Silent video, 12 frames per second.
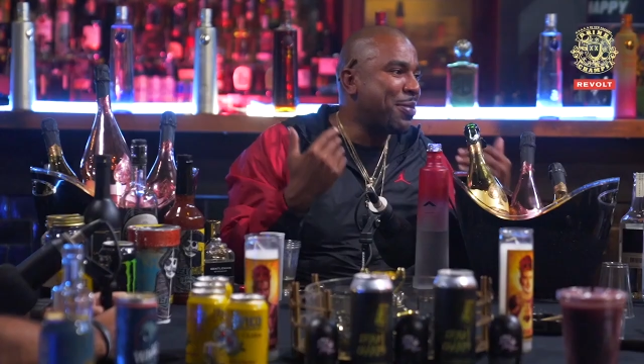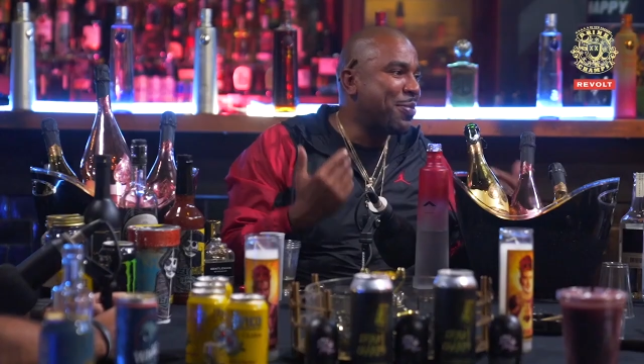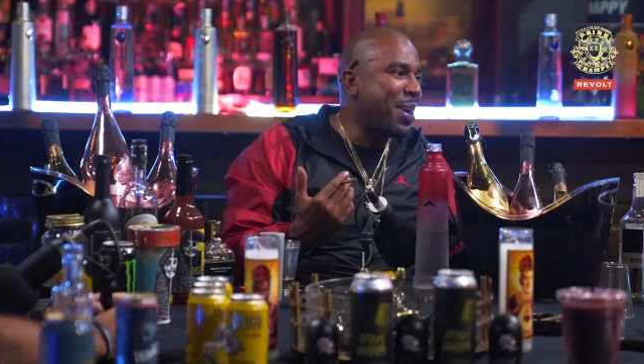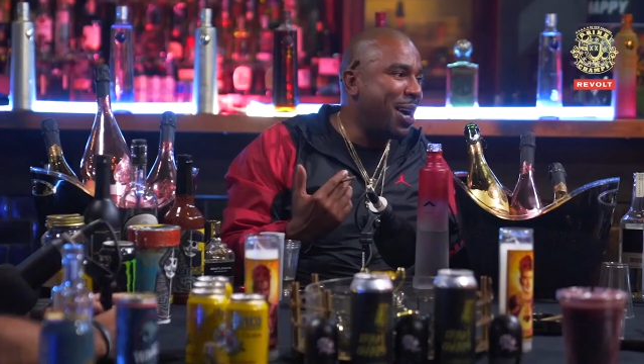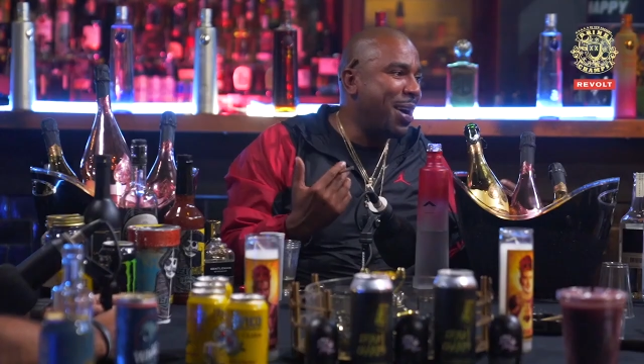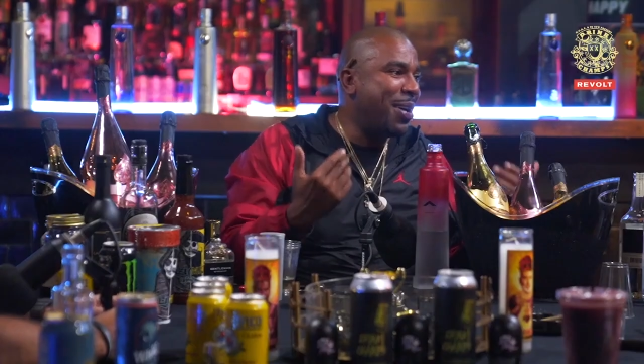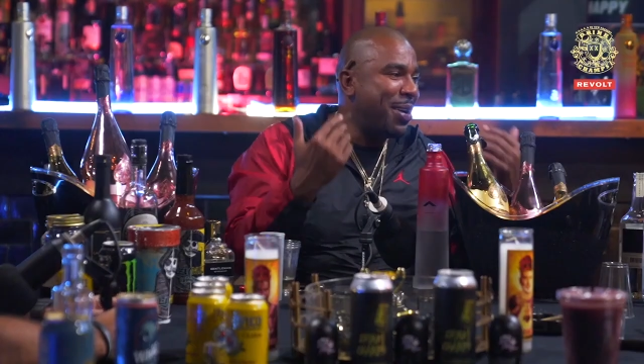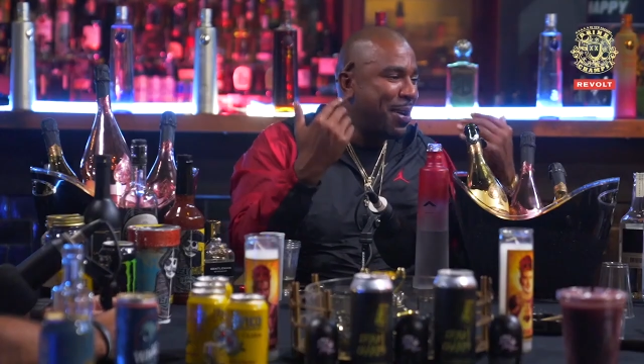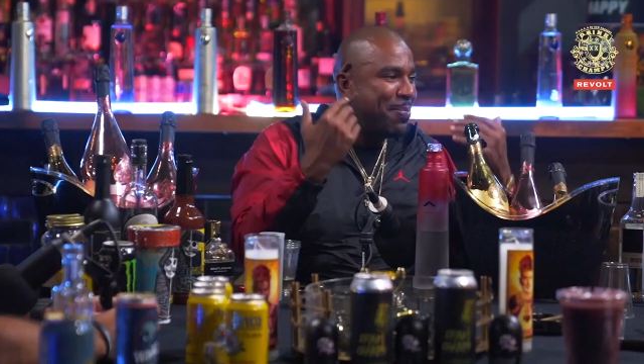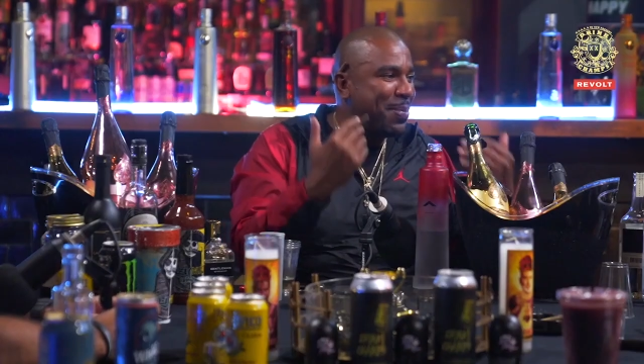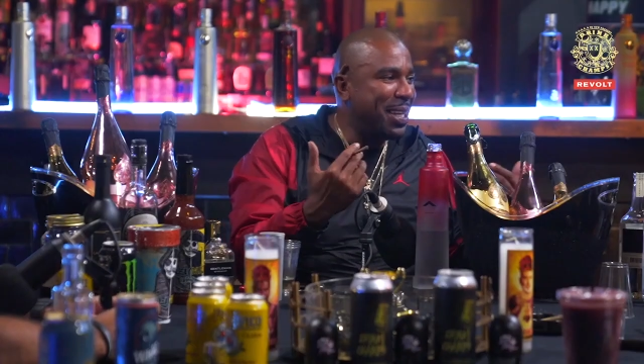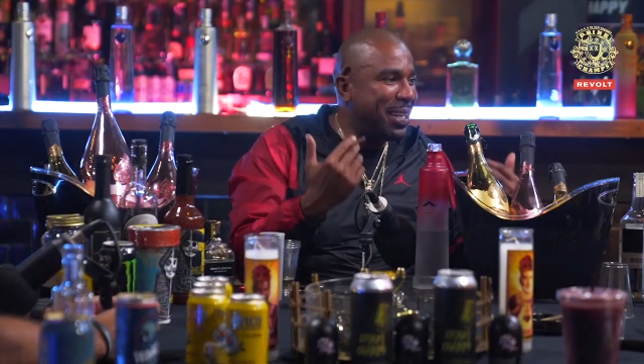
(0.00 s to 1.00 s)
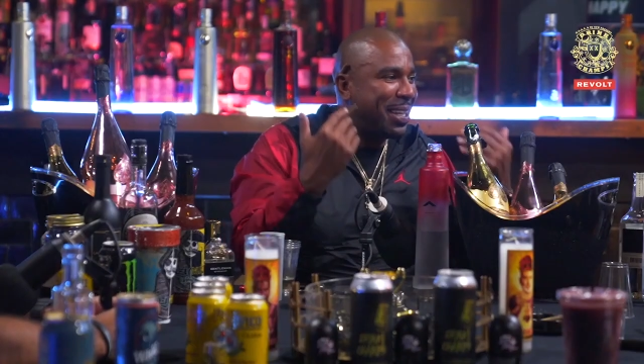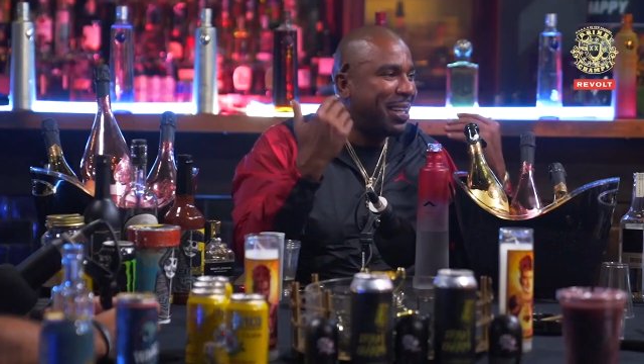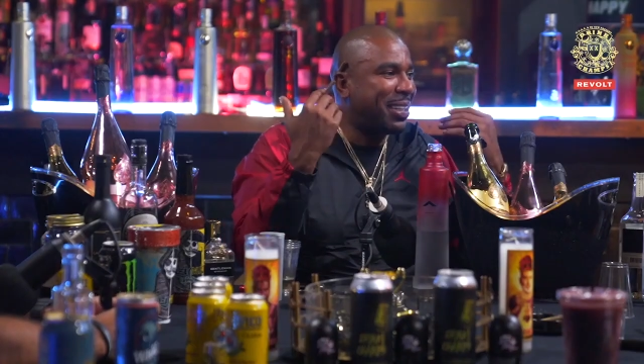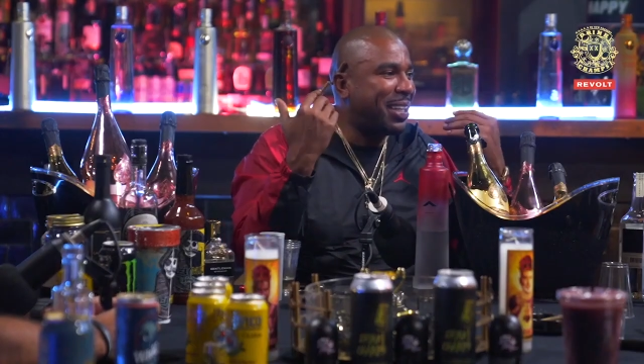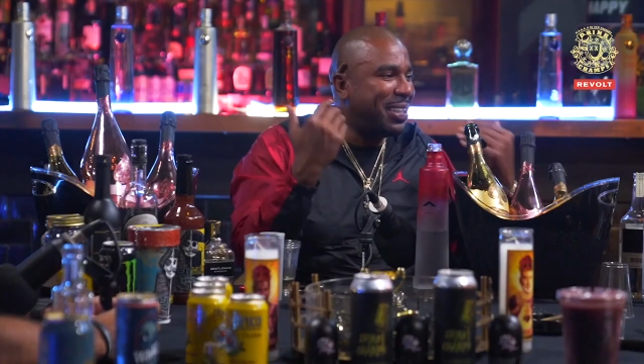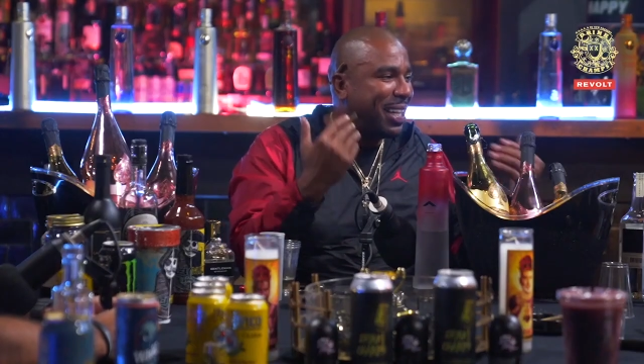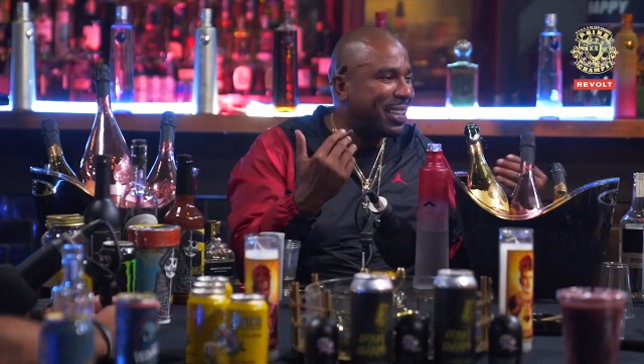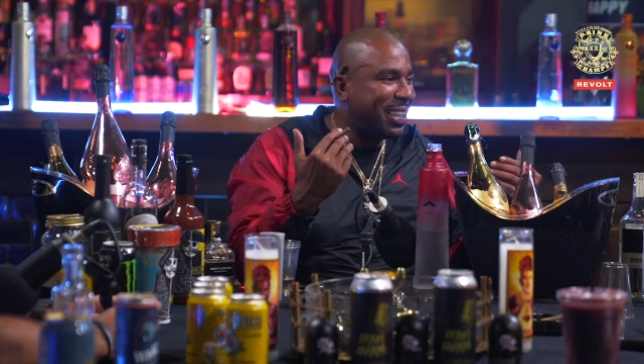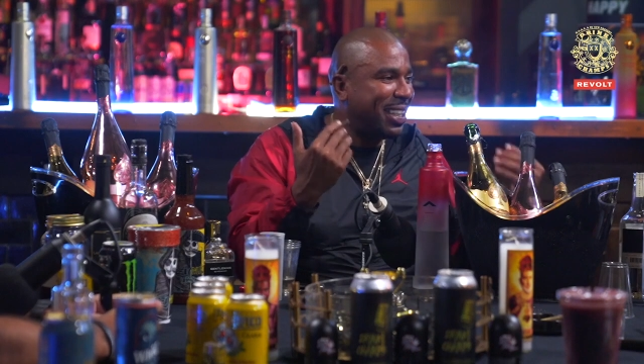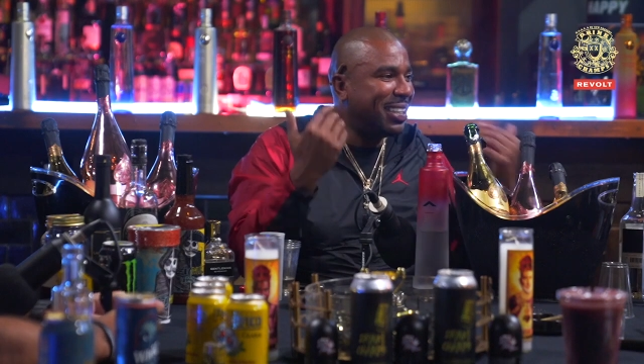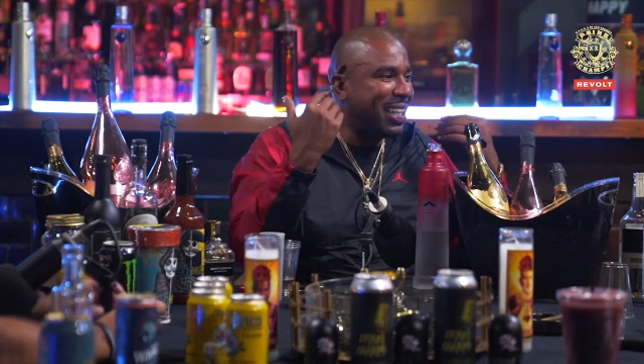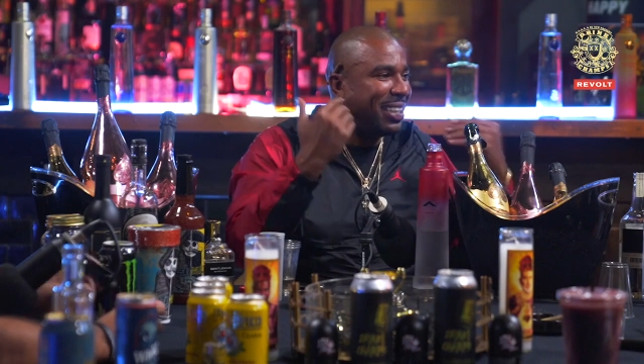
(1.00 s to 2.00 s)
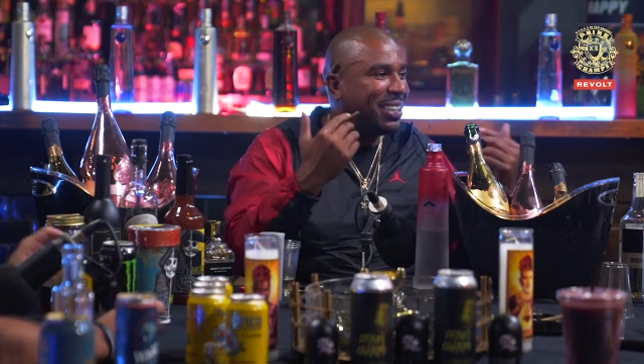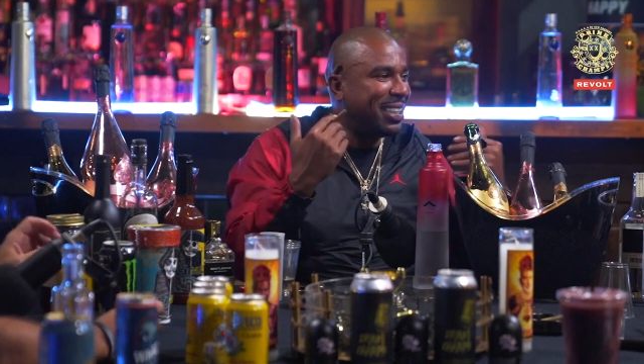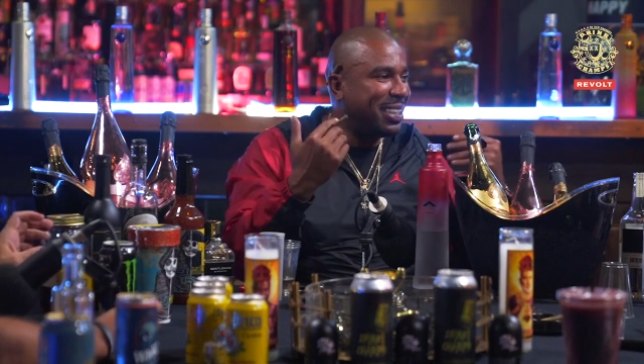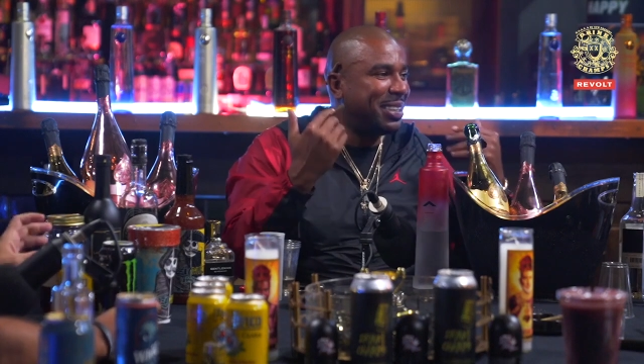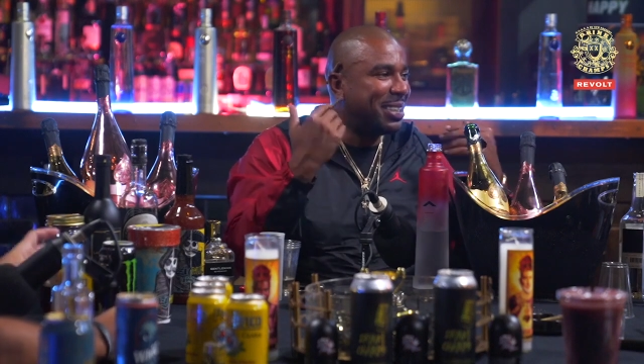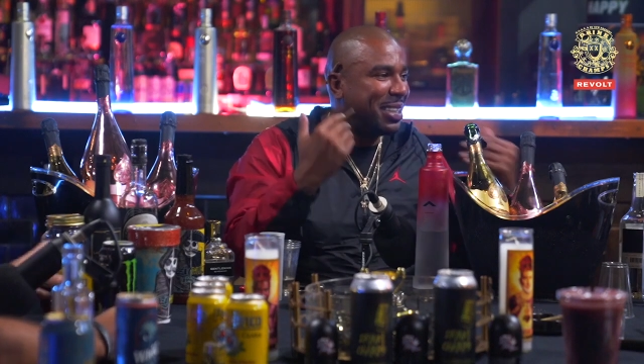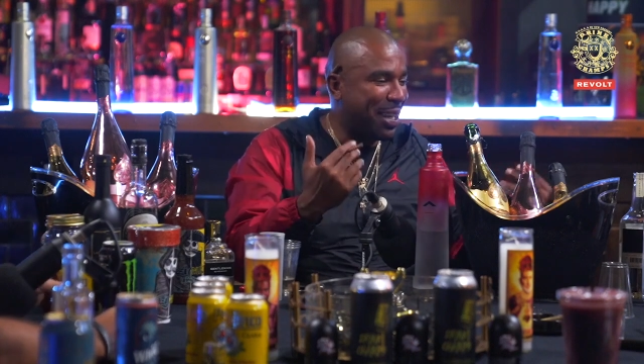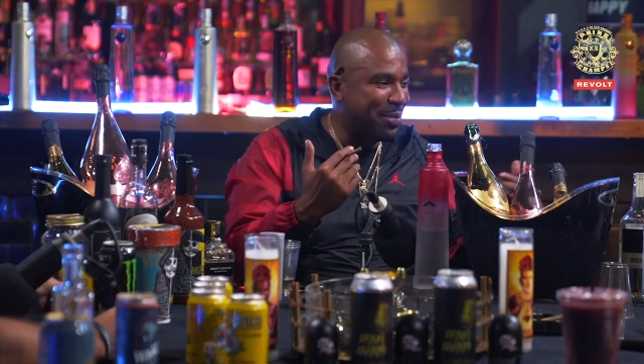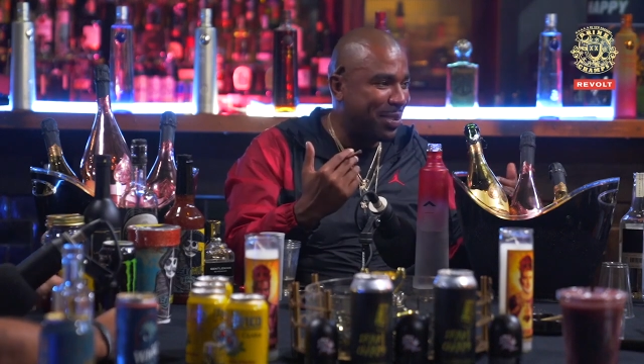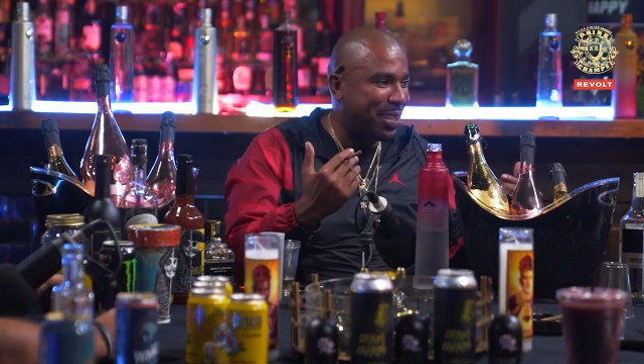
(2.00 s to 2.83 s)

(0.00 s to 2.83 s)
Pharrell and me connected in 1997.